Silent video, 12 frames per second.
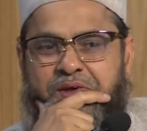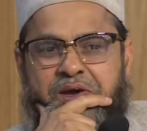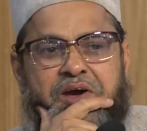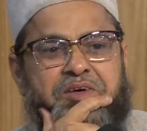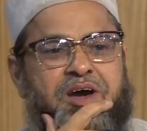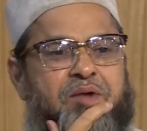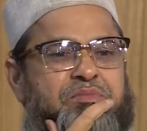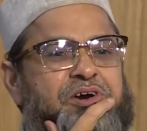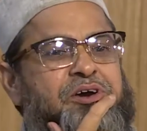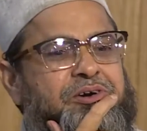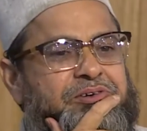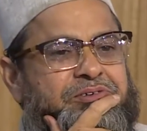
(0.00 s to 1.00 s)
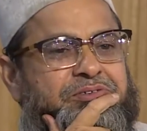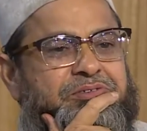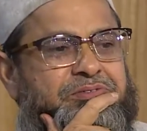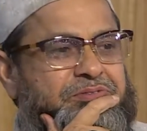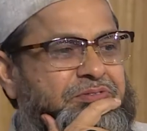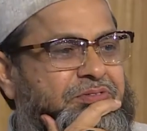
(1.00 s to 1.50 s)
Area B
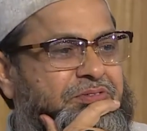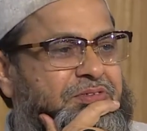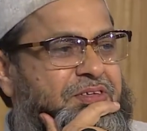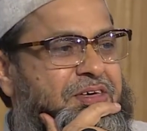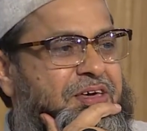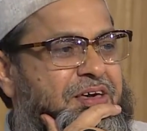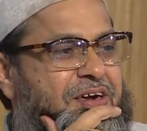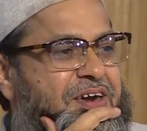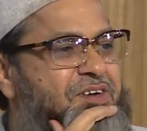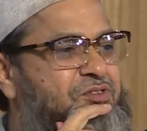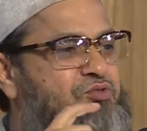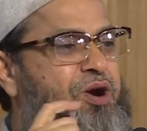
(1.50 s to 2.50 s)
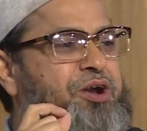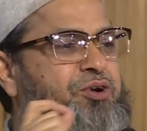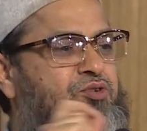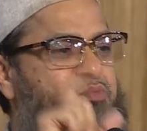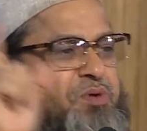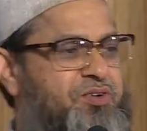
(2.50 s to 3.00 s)
is
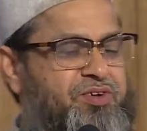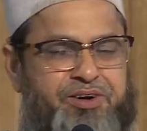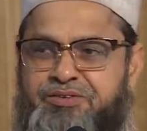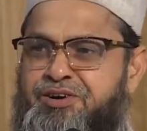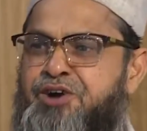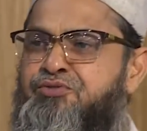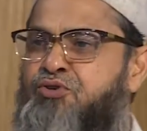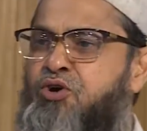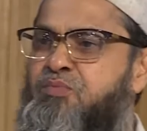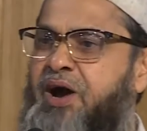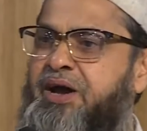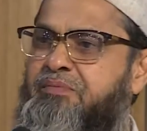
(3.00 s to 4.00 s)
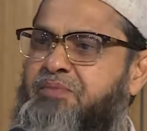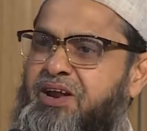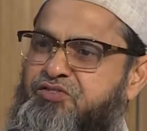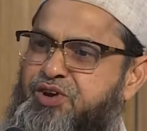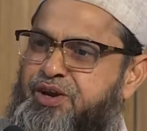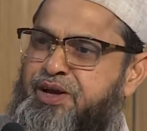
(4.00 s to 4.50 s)
22%, controlled by
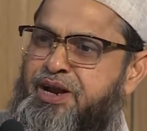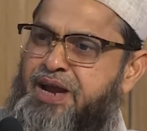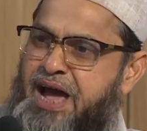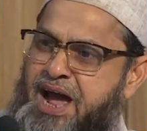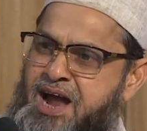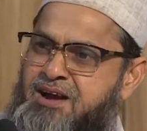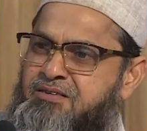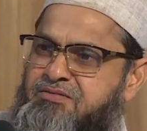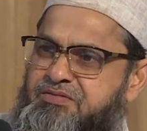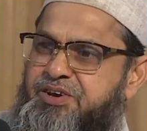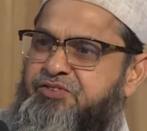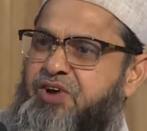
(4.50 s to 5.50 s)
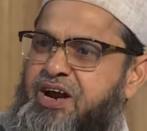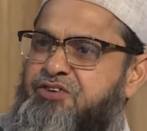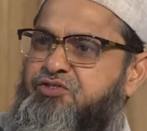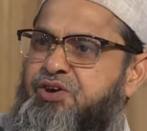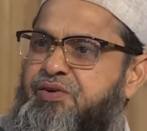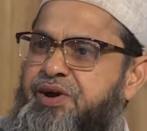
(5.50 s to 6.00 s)
Palestinian and Israeli
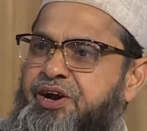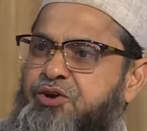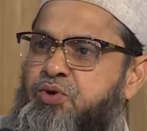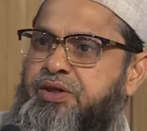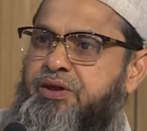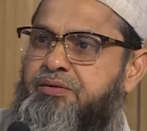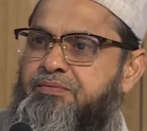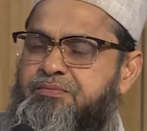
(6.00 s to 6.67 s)
security together.